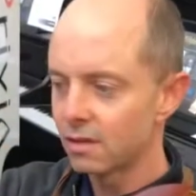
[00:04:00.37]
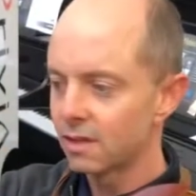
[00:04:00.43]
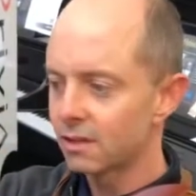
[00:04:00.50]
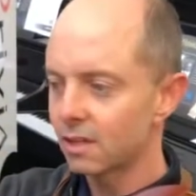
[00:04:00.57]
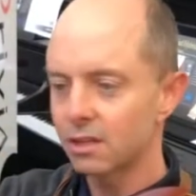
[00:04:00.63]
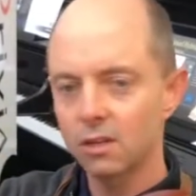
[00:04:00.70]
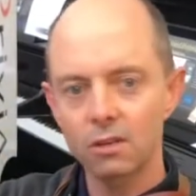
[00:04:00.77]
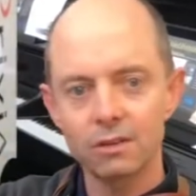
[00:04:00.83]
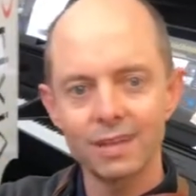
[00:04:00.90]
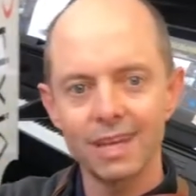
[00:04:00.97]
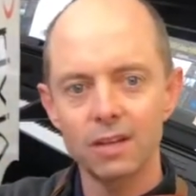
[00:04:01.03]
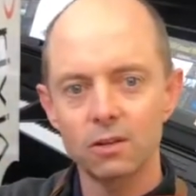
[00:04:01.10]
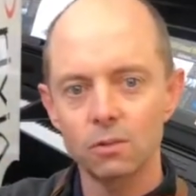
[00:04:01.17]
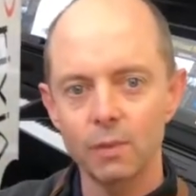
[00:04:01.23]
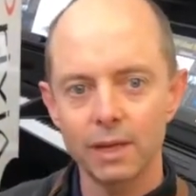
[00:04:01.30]
the little
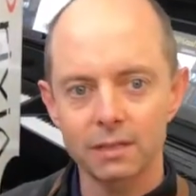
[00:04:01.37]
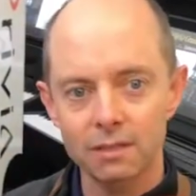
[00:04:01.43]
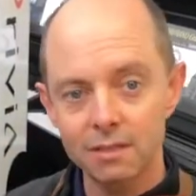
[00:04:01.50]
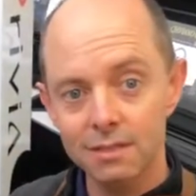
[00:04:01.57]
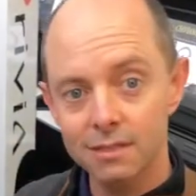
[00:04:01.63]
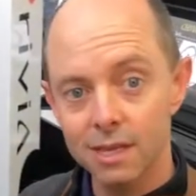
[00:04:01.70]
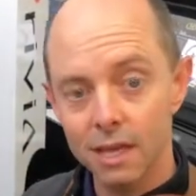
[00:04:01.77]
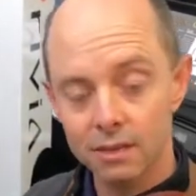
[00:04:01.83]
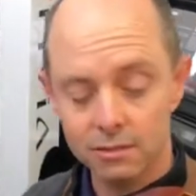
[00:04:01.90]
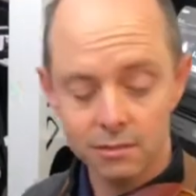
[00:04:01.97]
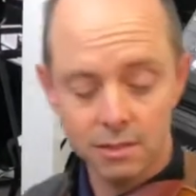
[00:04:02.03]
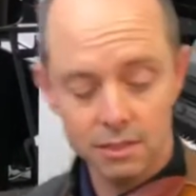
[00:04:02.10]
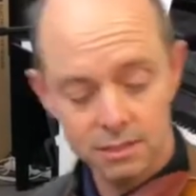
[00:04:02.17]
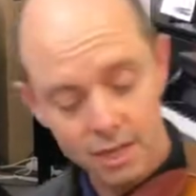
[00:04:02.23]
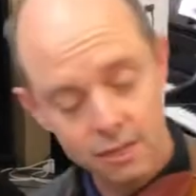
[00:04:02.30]
needle went to the centre and
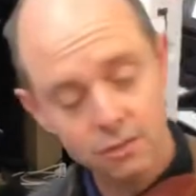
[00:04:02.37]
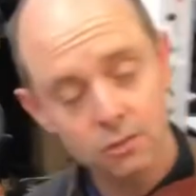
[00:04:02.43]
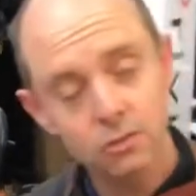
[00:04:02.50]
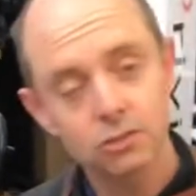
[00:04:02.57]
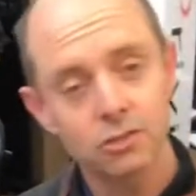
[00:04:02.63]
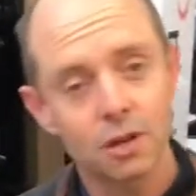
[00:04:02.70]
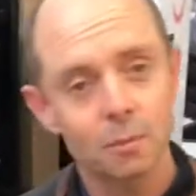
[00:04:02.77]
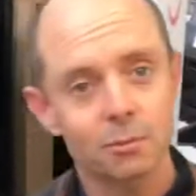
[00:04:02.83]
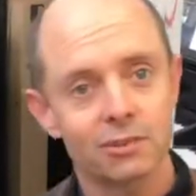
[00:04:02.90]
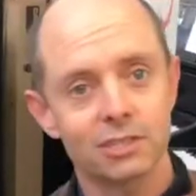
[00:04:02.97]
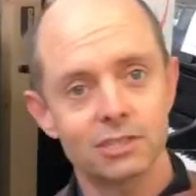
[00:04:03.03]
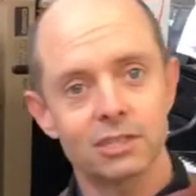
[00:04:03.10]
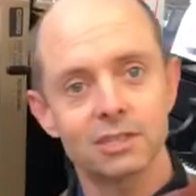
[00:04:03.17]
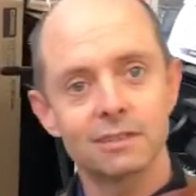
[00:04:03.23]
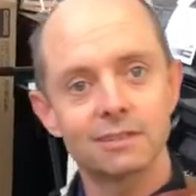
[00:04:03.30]
it said, "Good job,
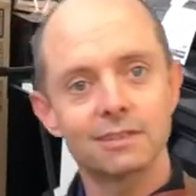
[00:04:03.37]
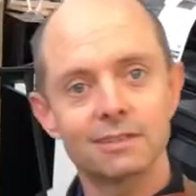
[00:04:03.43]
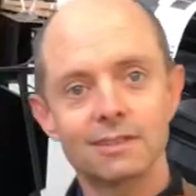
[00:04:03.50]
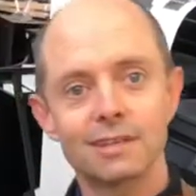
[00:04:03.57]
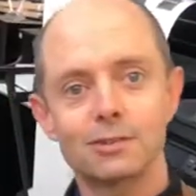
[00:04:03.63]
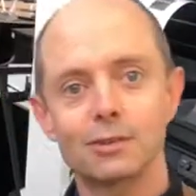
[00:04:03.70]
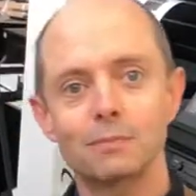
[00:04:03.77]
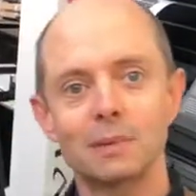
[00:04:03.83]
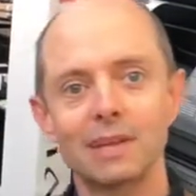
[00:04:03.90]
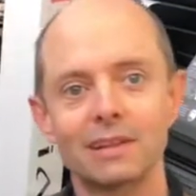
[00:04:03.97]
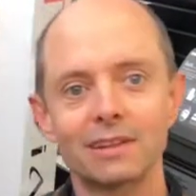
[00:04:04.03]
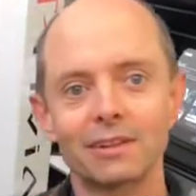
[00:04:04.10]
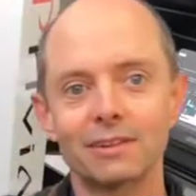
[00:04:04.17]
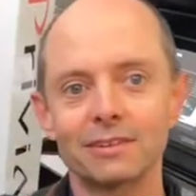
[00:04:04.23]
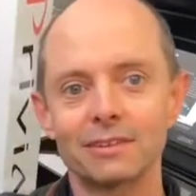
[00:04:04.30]
Richard." There should be a
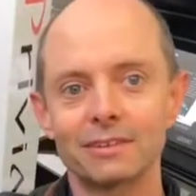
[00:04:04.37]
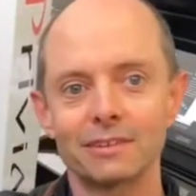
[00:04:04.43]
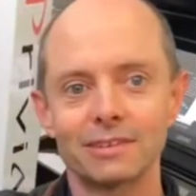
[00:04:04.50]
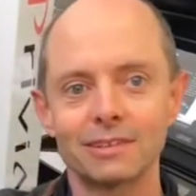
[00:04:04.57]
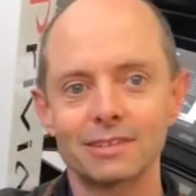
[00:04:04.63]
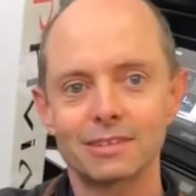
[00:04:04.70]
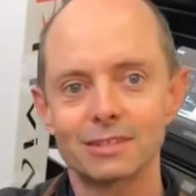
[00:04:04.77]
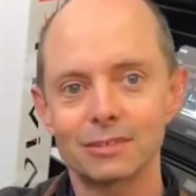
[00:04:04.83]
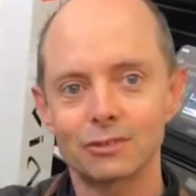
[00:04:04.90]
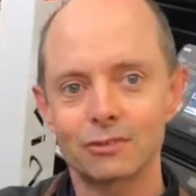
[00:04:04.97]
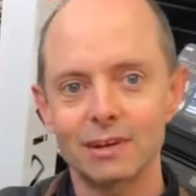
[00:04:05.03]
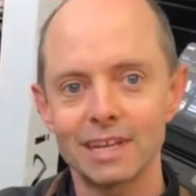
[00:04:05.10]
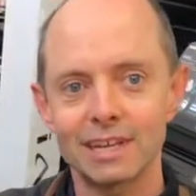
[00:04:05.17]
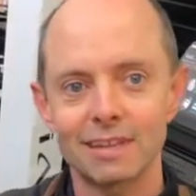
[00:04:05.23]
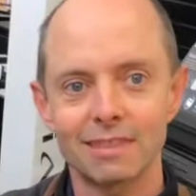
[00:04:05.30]
little
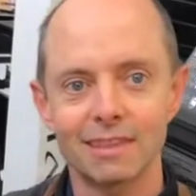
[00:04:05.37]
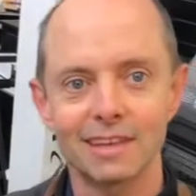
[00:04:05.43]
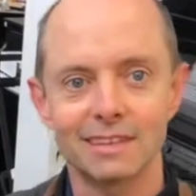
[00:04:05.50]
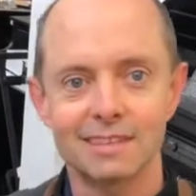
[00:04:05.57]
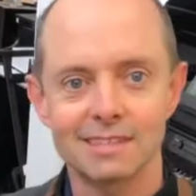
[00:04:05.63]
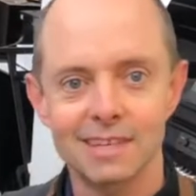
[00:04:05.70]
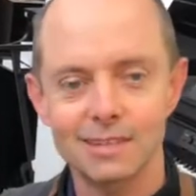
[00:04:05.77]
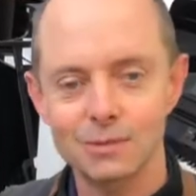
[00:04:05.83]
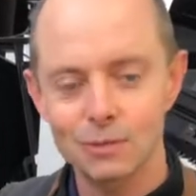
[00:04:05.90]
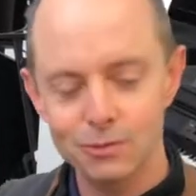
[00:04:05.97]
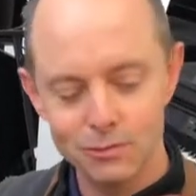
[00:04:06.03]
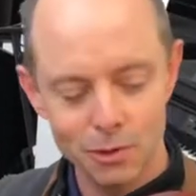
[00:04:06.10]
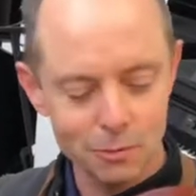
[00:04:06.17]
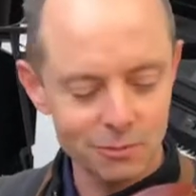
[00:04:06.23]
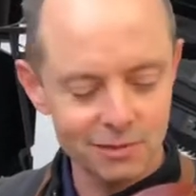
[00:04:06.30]
screeny thing that says, "Good
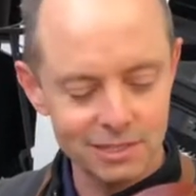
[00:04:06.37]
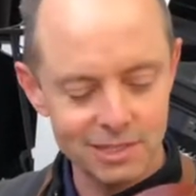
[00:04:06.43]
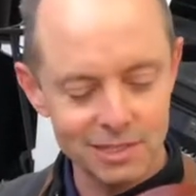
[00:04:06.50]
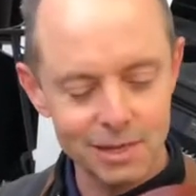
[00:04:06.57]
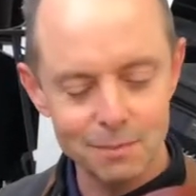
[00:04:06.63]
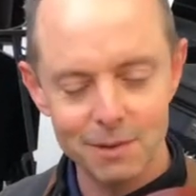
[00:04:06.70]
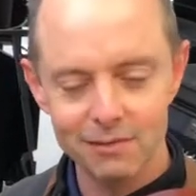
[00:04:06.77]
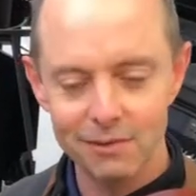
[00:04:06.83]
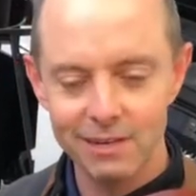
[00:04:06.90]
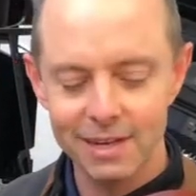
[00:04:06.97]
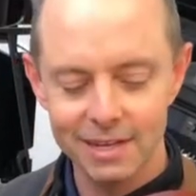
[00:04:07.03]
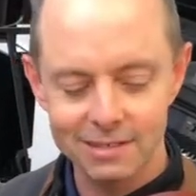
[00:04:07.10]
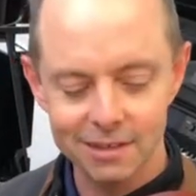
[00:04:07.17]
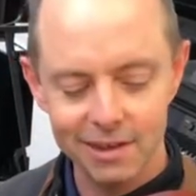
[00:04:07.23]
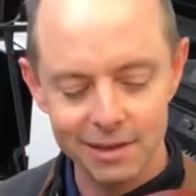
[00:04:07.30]
job, Richard." I'd be very
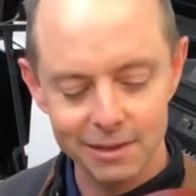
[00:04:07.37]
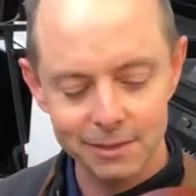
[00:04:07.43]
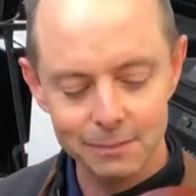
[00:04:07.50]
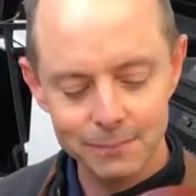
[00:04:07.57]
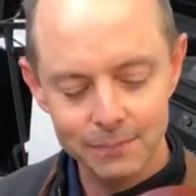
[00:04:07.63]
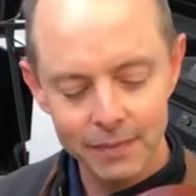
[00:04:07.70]
excited.